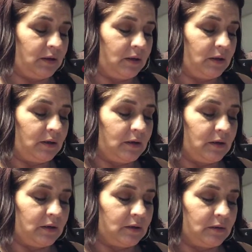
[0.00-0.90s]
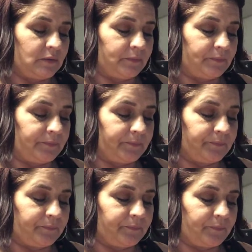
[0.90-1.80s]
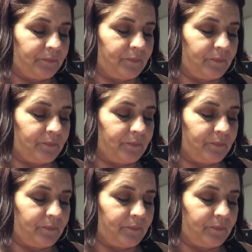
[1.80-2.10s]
Nobody speaks.